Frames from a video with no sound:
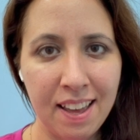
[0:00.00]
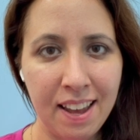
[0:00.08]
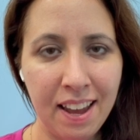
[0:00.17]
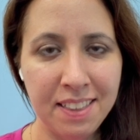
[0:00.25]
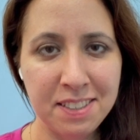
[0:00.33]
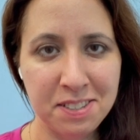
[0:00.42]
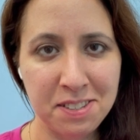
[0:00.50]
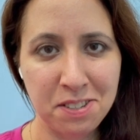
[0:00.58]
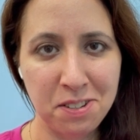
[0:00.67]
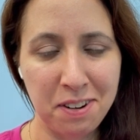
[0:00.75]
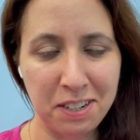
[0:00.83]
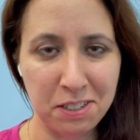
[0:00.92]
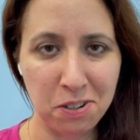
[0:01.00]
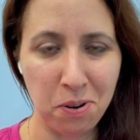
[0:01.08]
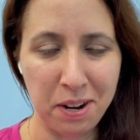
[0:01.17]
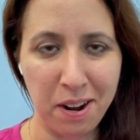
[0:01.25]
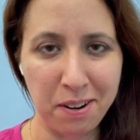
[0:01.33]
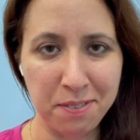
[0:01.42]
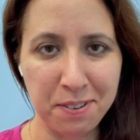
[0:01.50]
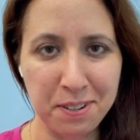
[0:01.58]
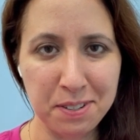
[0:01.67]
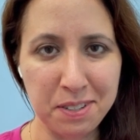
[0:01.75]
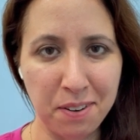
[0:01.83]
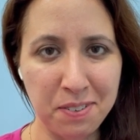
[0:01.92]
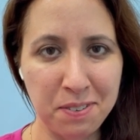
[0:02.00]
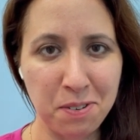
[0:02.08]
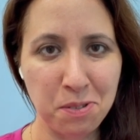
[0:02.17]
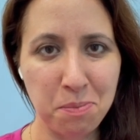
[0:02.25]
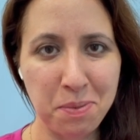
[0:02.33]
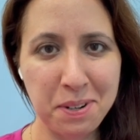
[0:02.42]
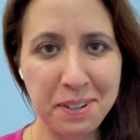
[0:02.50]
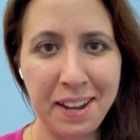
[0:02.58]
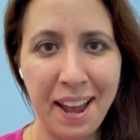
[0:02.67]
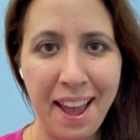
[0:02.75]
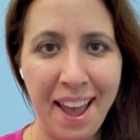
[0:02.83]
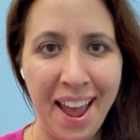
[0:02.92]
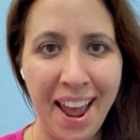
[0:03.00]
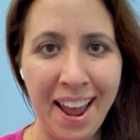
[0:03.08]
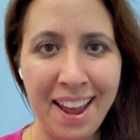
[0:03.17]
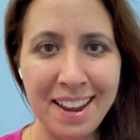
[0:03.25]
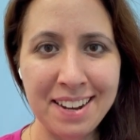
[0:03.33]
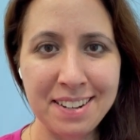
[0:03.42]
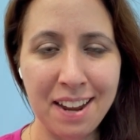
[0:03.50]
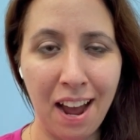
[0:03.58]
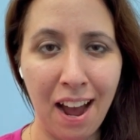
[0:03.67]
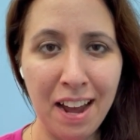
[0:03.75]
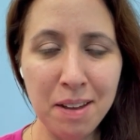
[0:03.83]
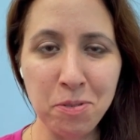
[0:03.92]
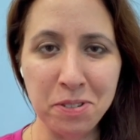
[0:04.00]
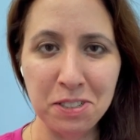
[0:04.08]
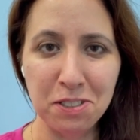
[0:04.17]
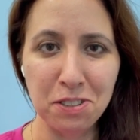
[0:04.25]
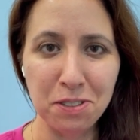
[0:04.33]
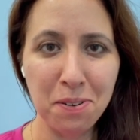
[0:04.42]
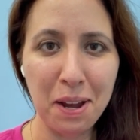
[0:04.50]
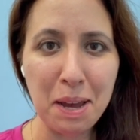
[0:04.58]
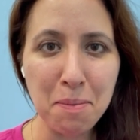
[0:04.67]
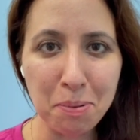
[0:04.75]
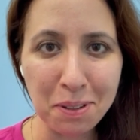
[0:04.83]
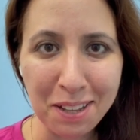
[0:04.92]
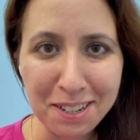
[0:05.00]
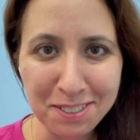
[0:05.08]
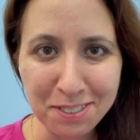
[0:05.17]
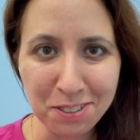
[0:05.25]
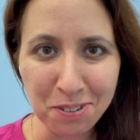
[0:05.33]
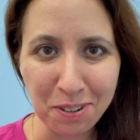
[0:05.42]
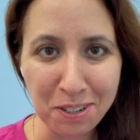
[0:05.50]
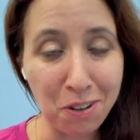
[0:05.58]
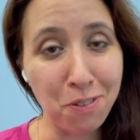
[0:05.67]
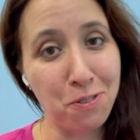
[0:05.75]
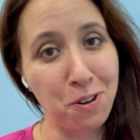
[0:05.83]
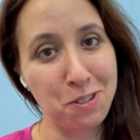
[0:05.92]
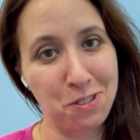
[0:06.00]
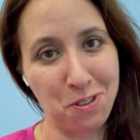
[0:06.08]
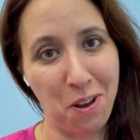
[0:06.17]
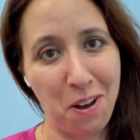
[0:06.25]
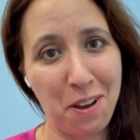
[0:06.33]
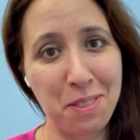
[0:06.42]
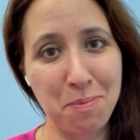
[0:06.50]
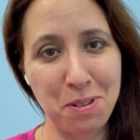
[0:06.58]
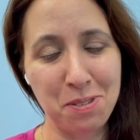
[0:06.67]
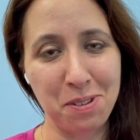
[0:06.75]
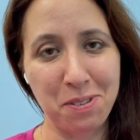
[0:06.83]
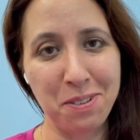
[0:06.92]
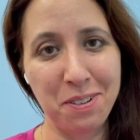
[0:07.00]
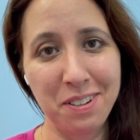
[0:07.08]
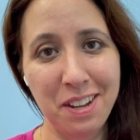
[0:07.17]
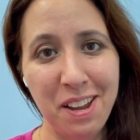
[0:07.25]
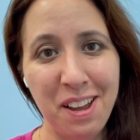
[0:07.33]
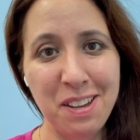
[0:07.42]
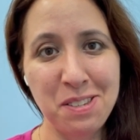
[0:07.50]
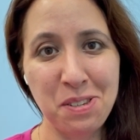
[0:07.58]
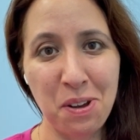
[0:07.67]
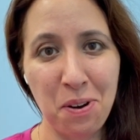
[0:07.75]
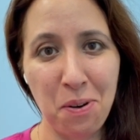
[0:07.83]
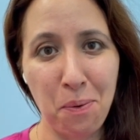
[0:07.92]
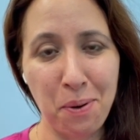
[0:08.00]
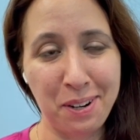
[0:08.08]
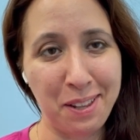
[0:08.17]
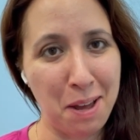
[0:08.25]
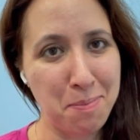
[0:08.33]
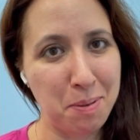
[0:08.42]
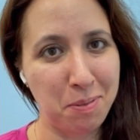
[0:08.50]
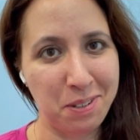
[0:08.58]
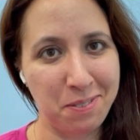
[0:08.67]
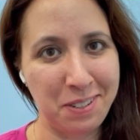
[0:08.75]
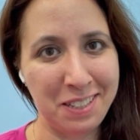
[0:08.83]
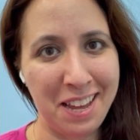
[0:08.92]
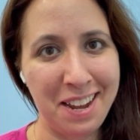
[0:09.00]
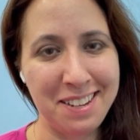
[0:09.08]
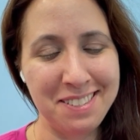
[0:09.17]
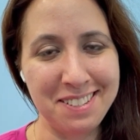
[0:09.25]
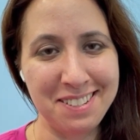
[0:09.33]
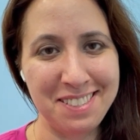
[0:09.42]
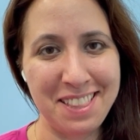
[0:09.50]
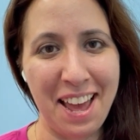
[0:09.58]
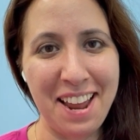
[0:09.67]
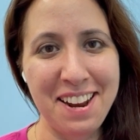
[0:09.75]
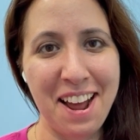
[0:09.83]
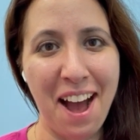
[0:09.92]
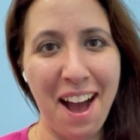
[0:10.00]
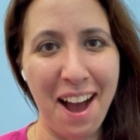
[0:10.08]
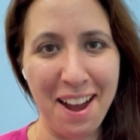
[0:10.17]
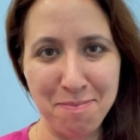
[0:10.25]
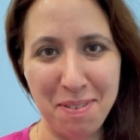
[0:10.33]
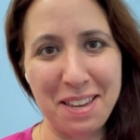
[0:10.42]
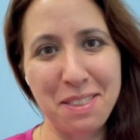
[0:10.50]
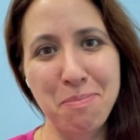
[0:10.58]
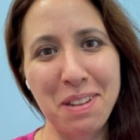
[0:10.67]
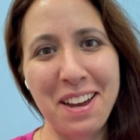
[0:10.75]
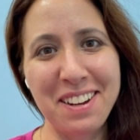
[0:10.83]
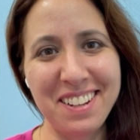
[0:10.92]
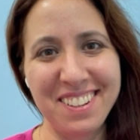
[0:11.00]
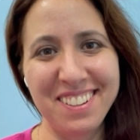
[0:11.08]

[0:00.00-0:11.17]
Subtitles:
Hey, this is director choreographer Stephanie Rosenberg, and I'm going to do a blood tutorial for Saw the musical. So what a lot of people don't realize is that I make the blood